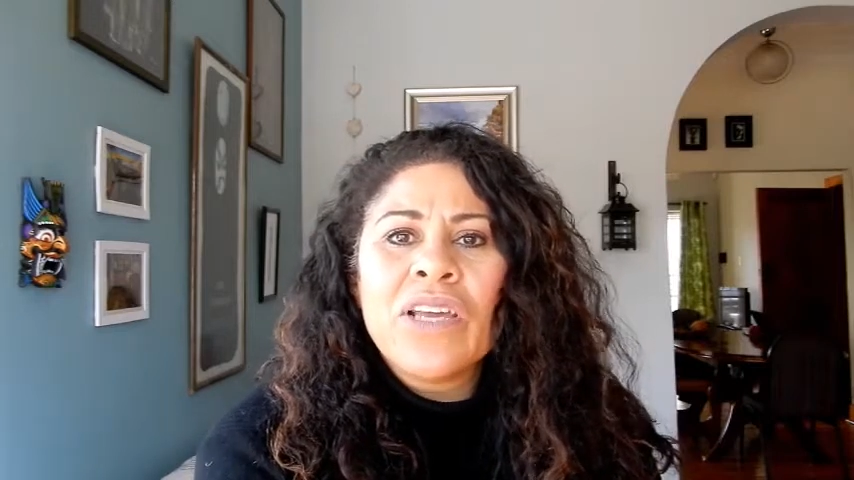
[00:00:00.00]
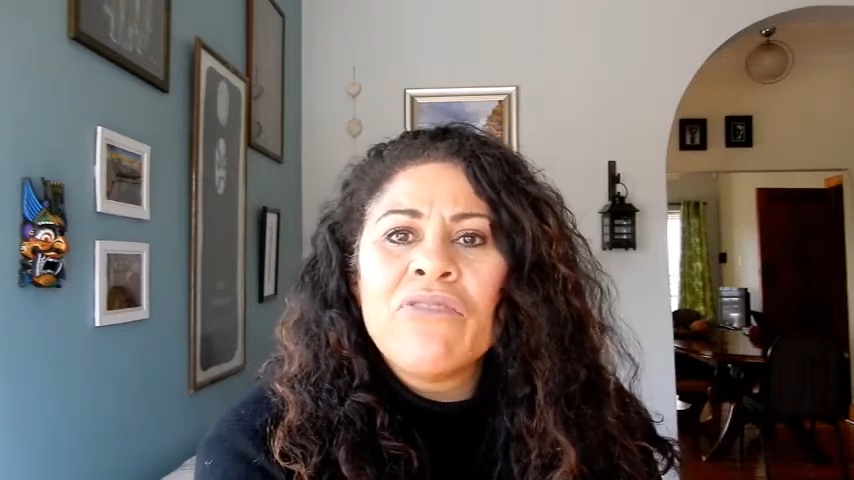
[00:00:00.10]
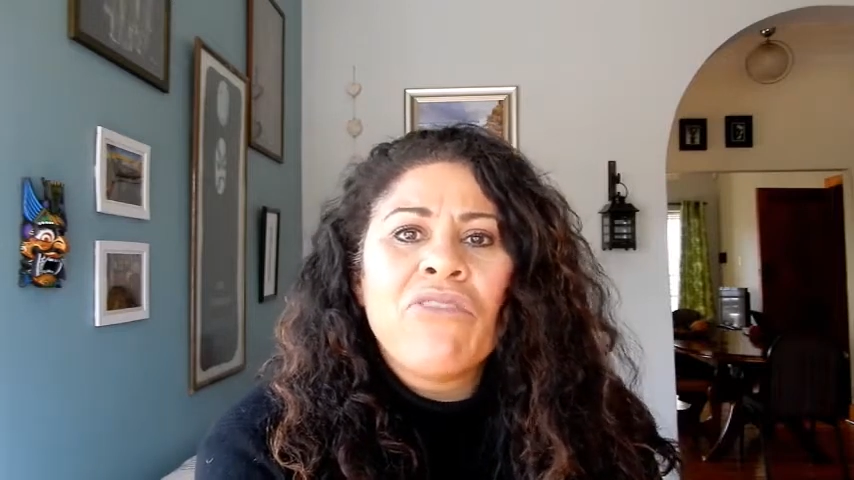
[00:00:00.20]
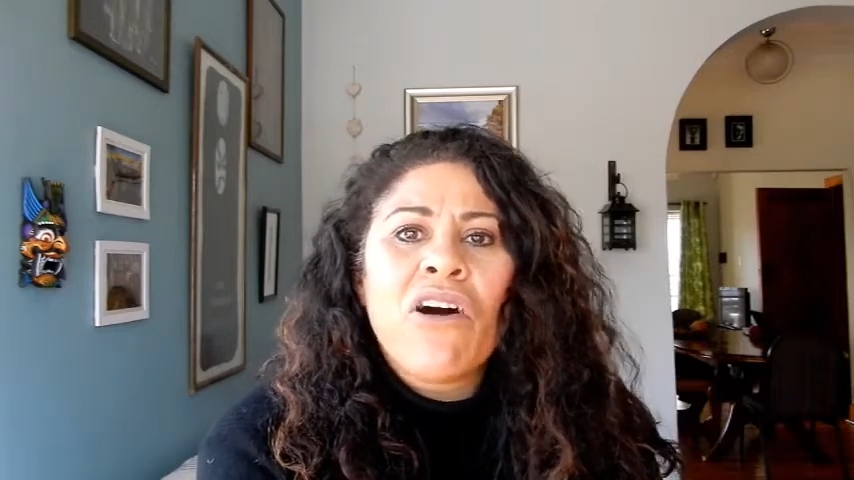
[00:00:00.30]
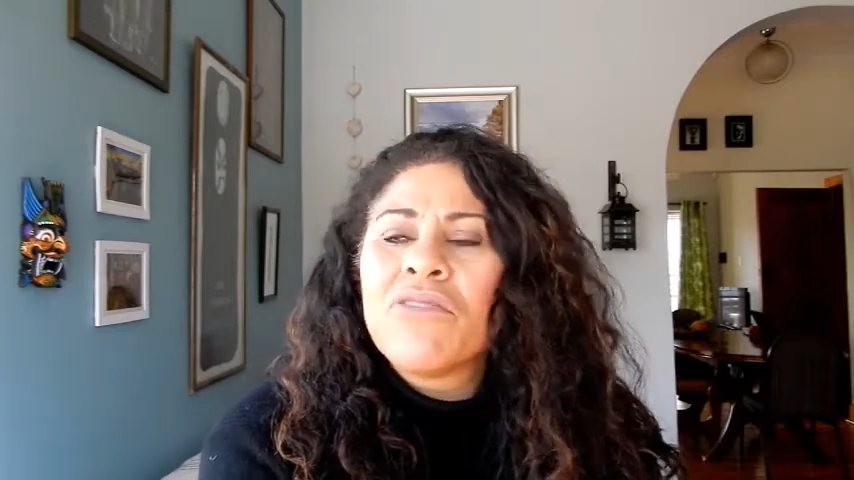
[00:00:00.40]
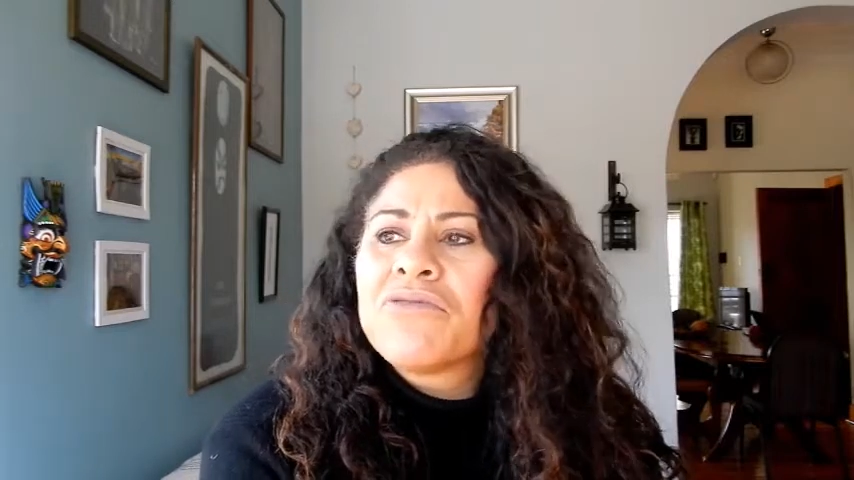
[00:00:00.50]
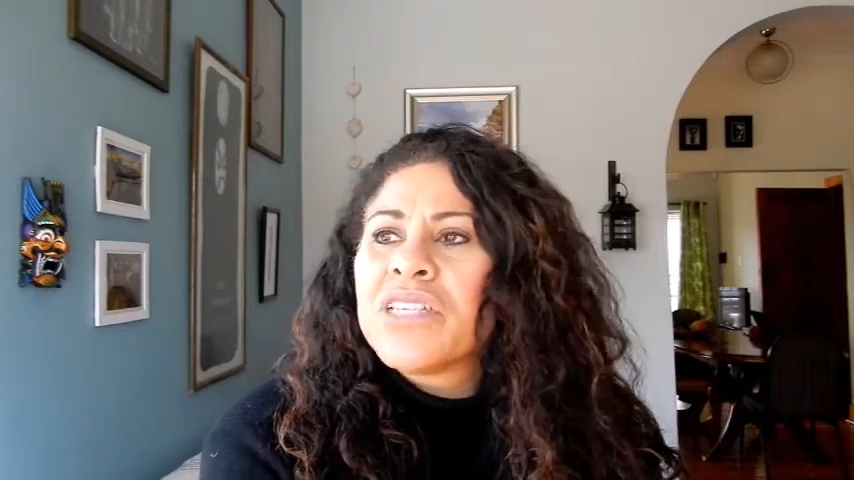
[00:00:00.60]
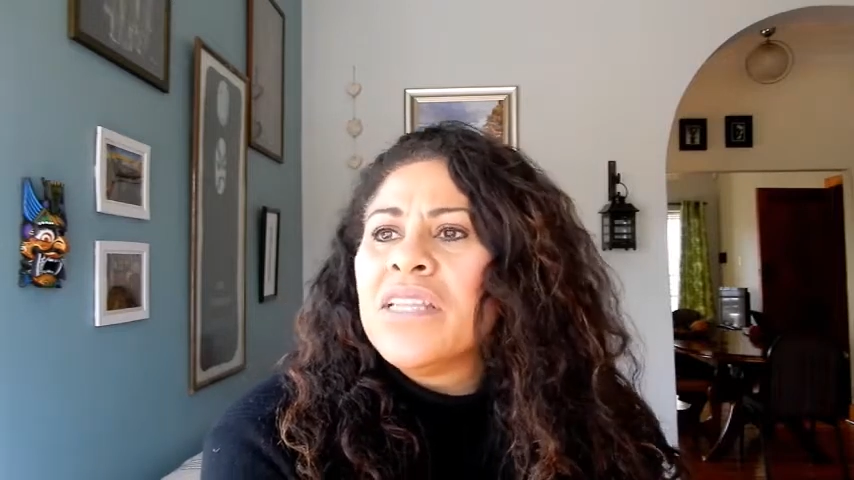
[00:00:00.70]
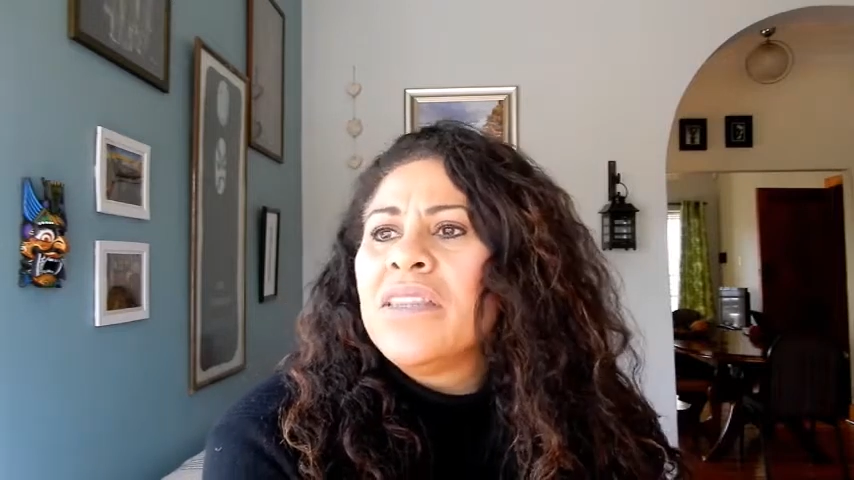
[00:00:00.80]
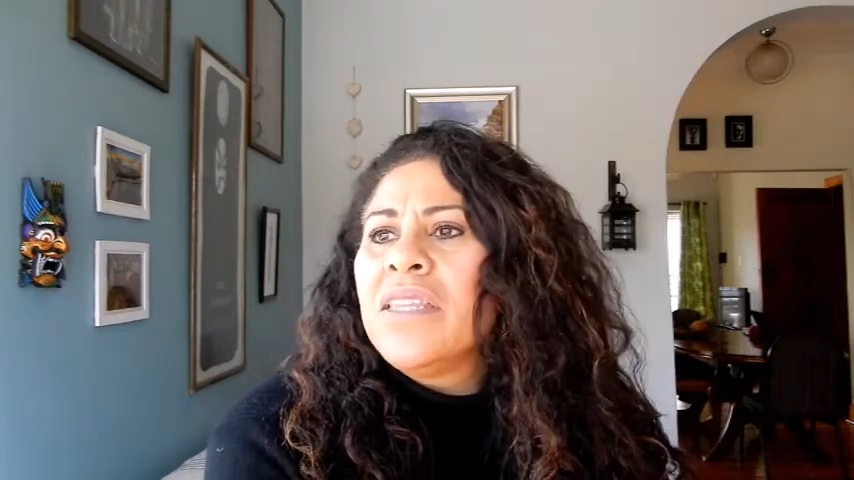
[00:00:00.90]

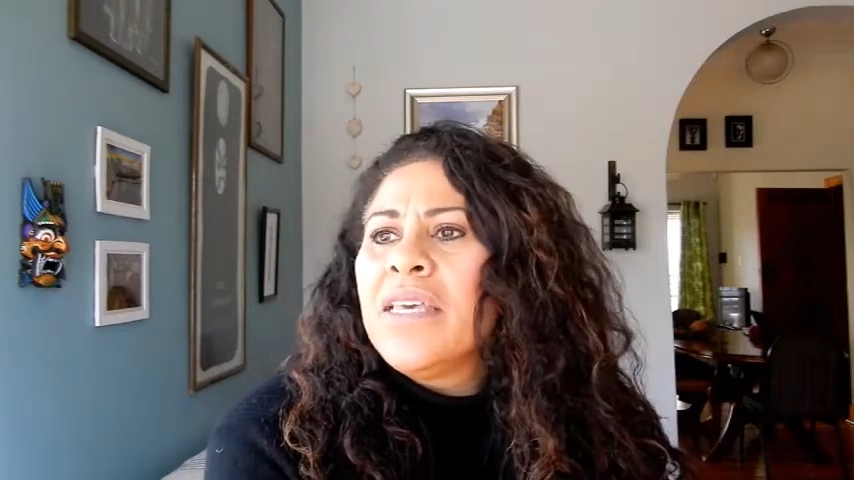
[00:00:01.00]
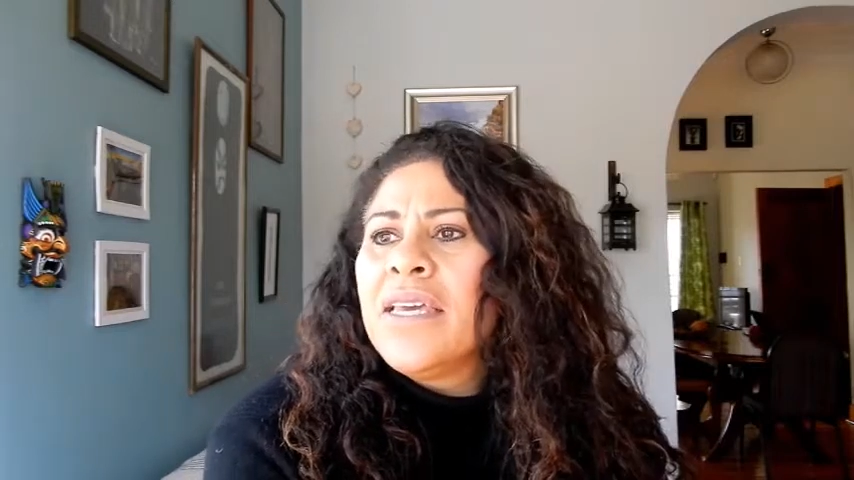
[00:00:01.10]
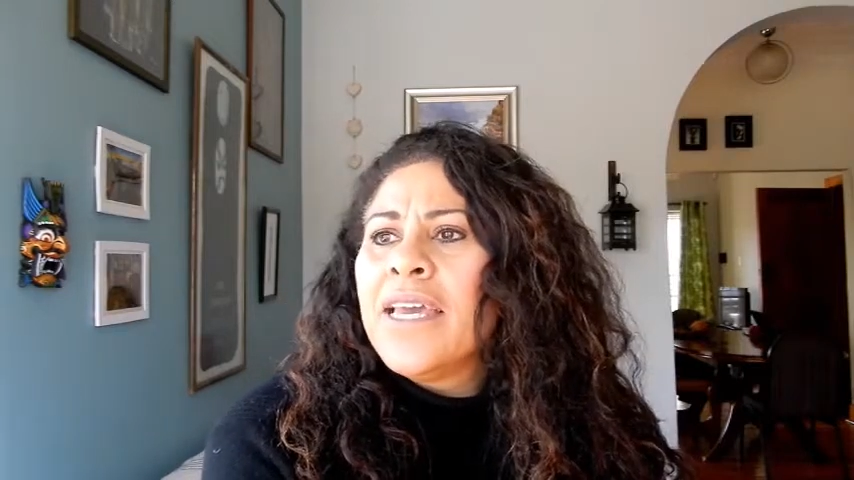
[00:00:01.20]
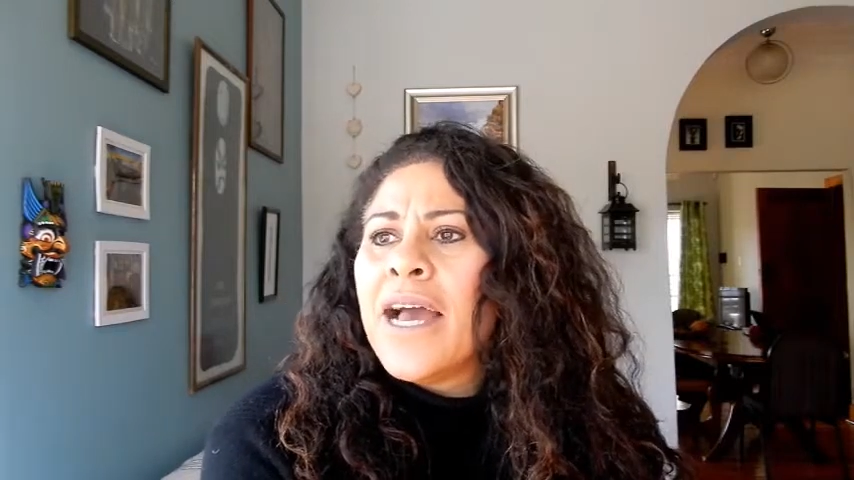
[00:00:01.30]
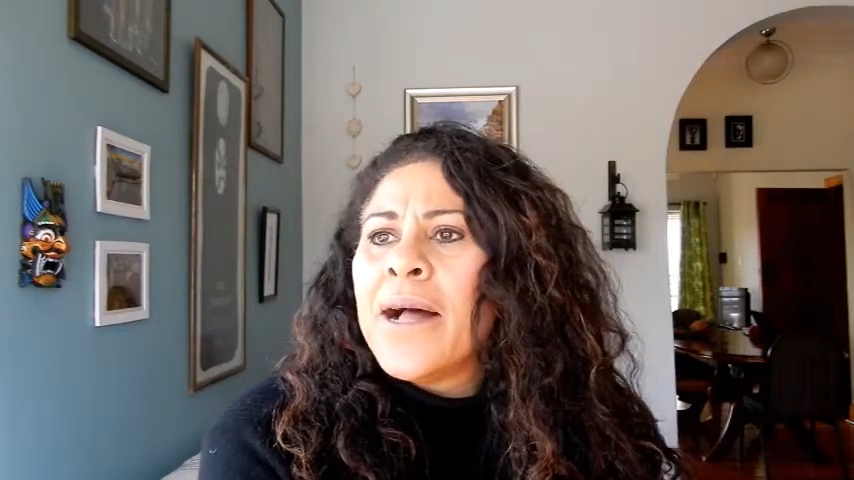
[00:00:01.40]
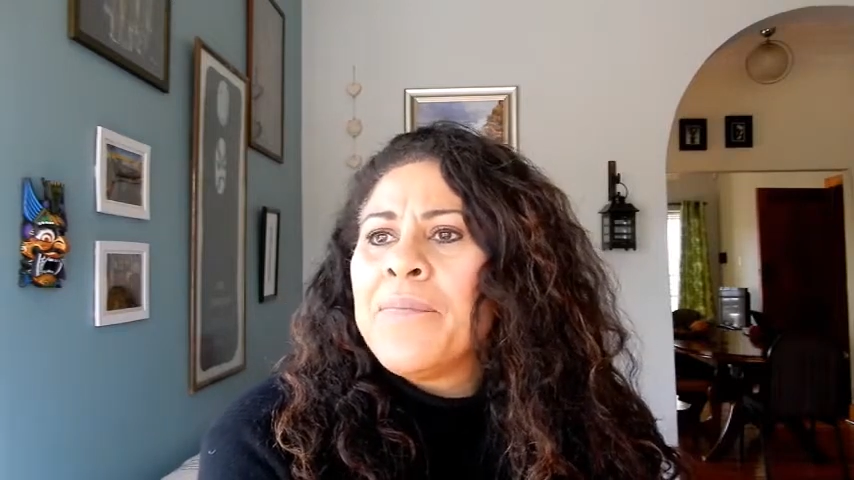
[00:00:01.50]
involved in the